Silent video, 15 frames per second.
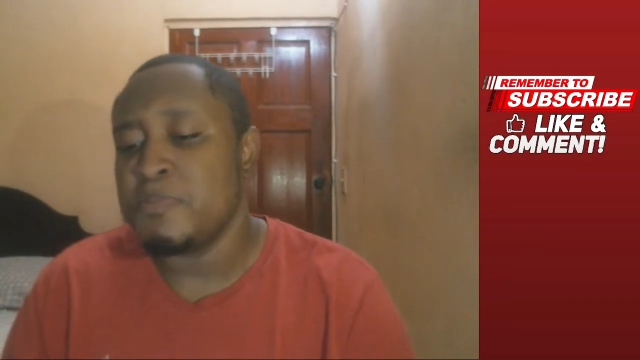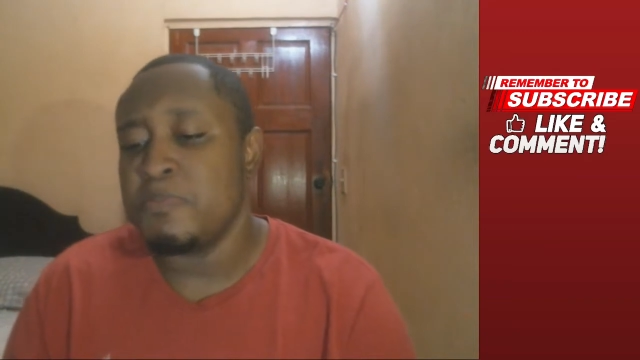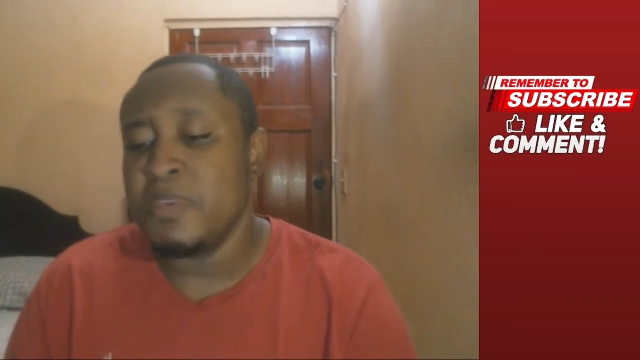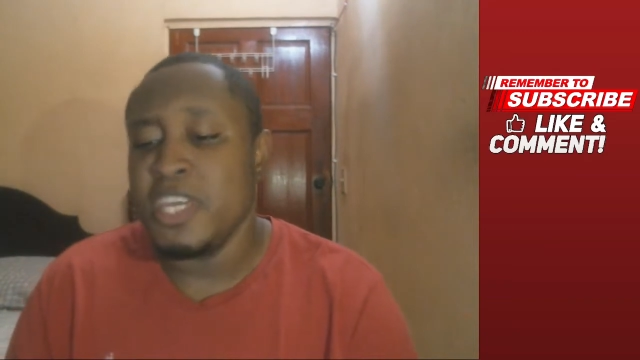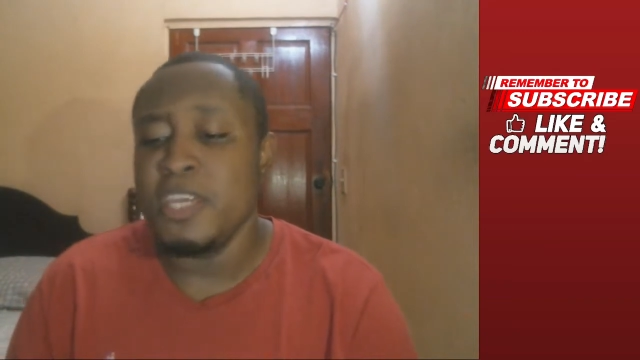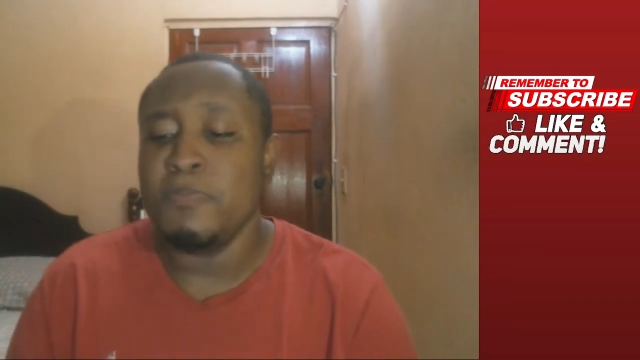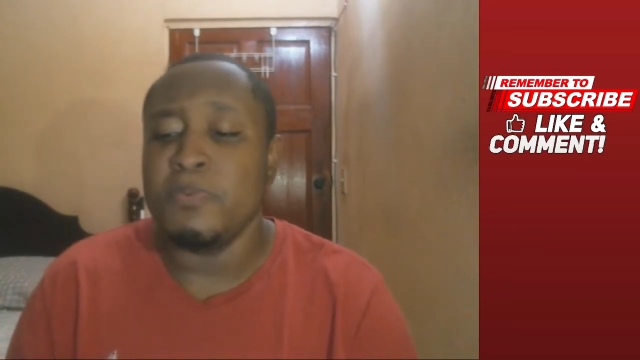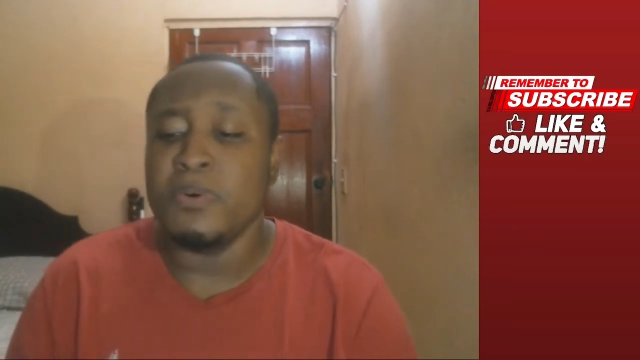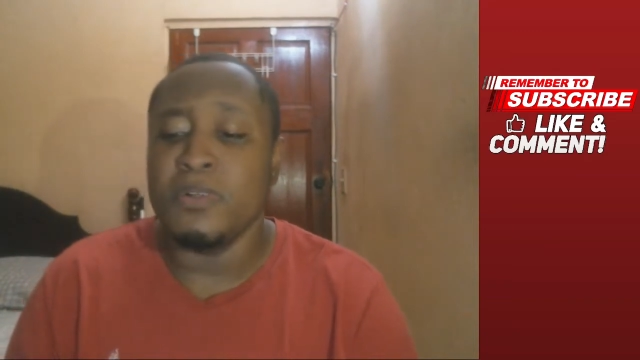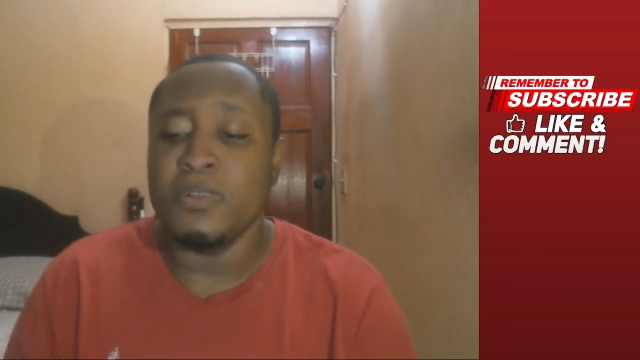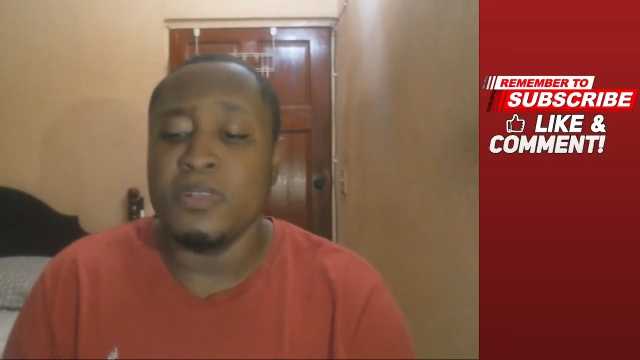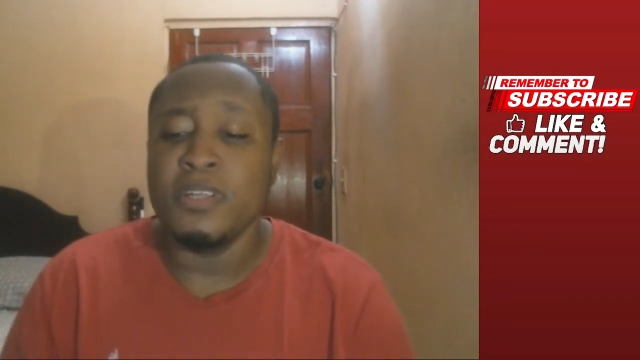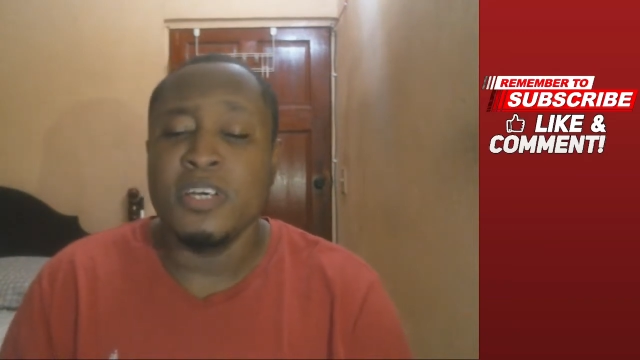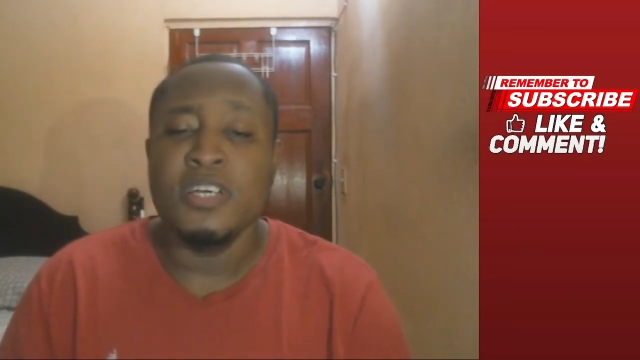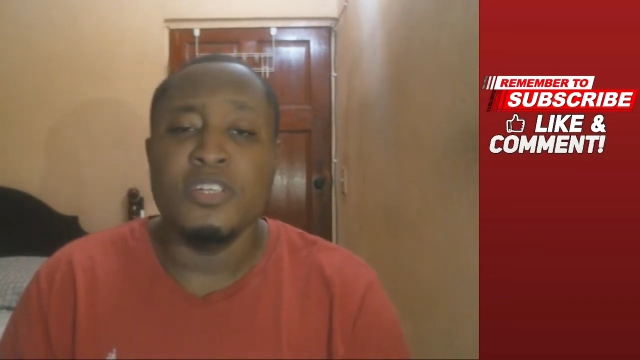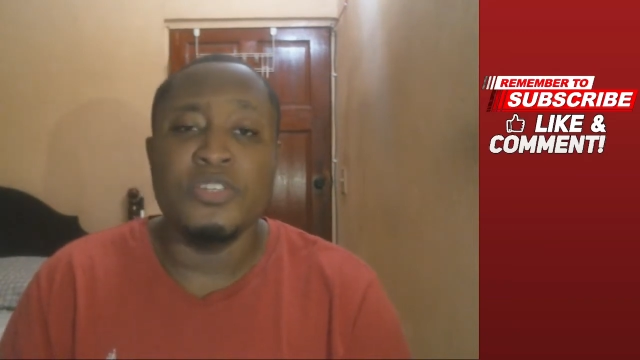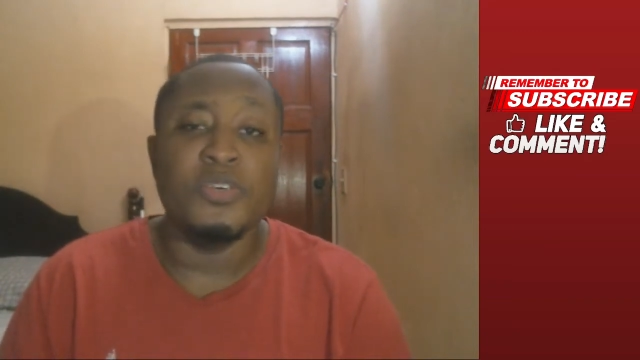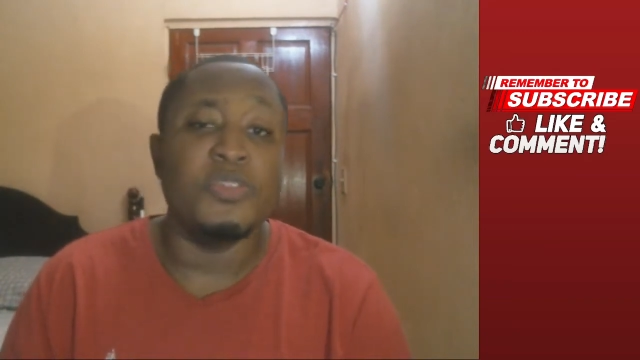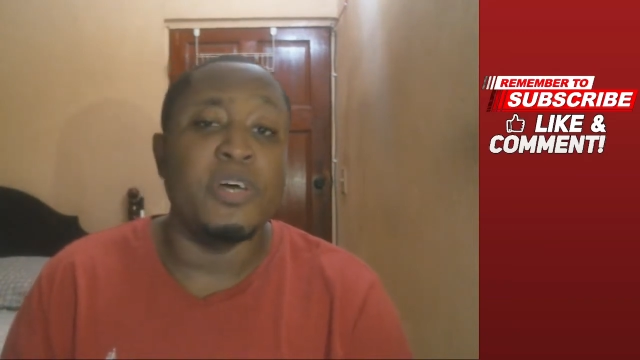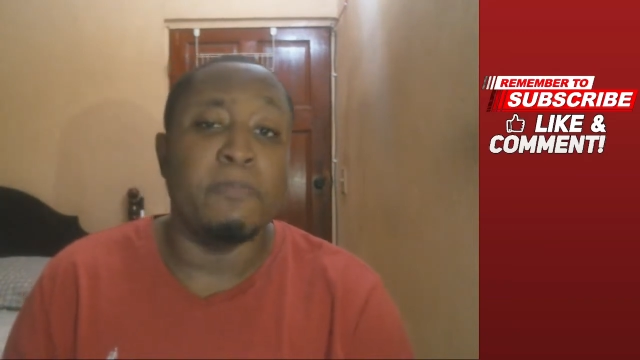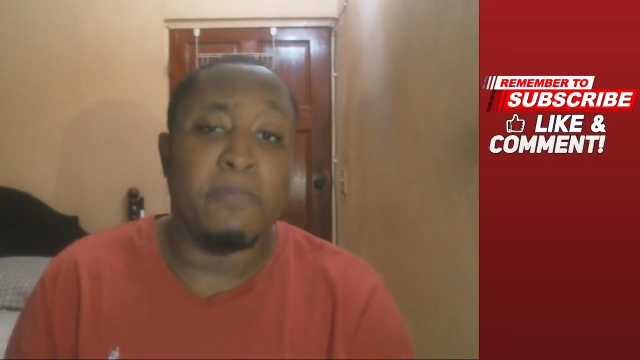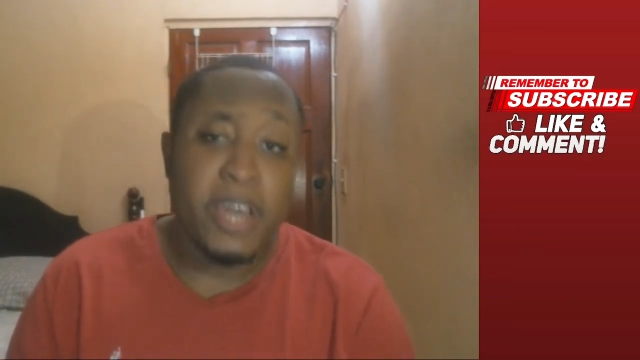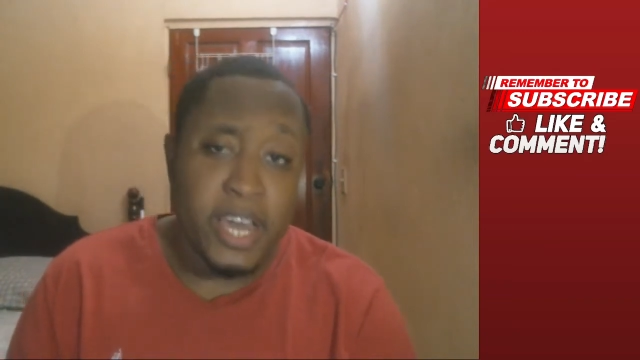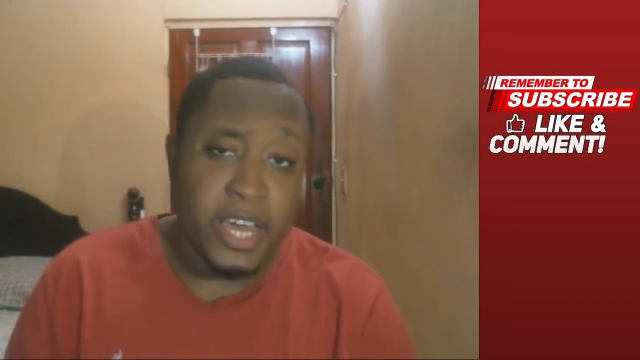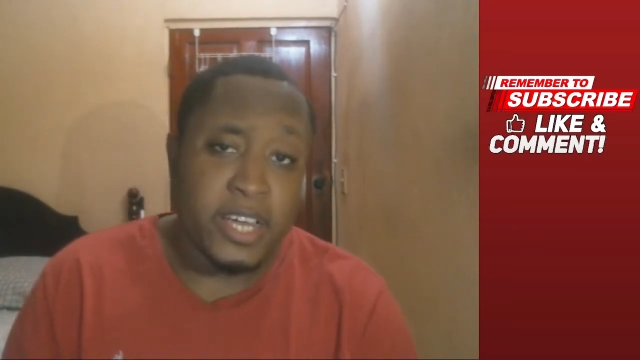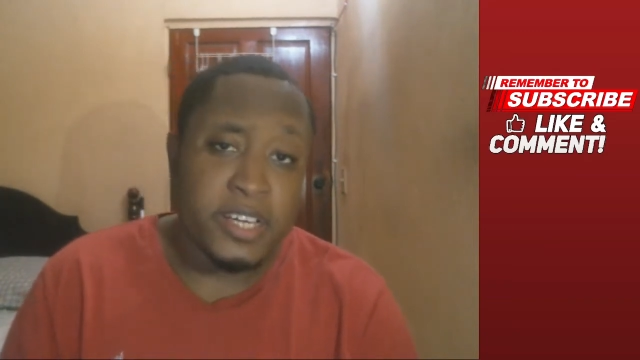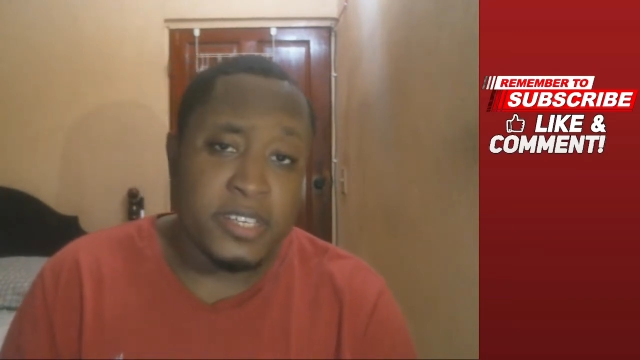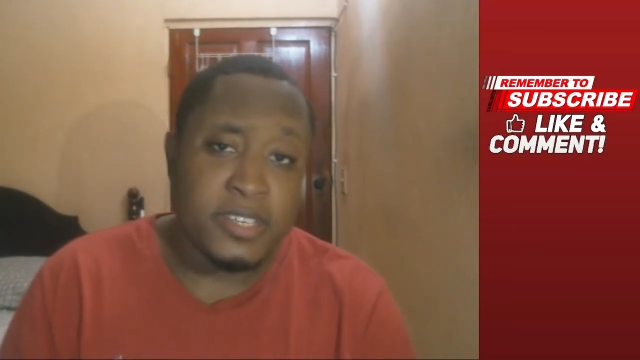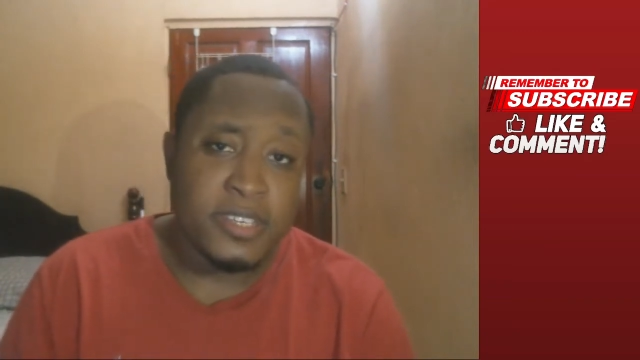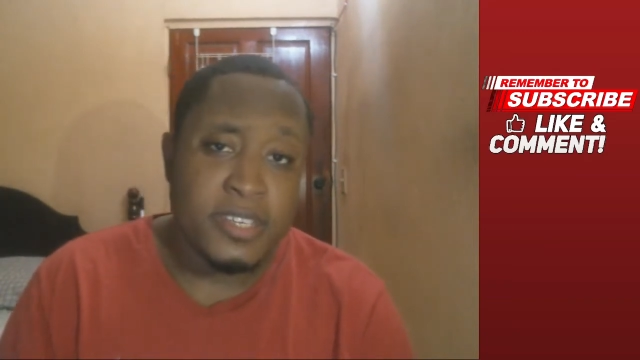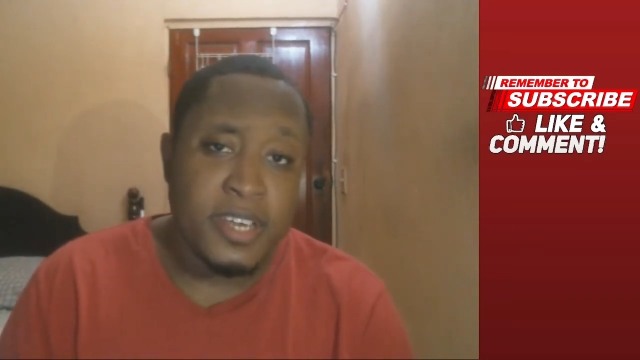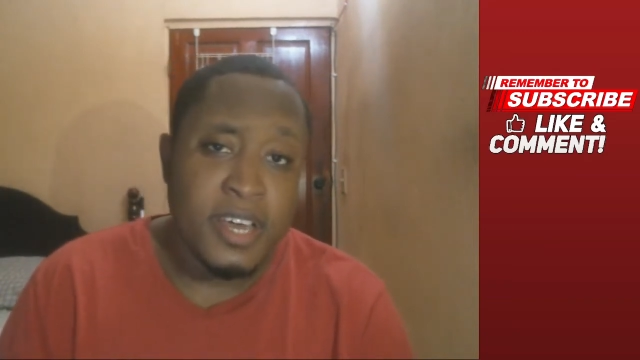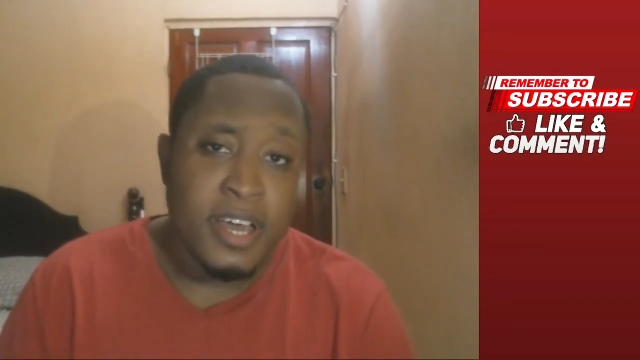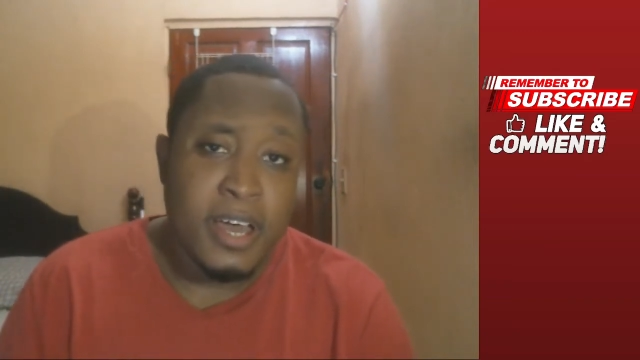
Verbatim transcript: People to the Max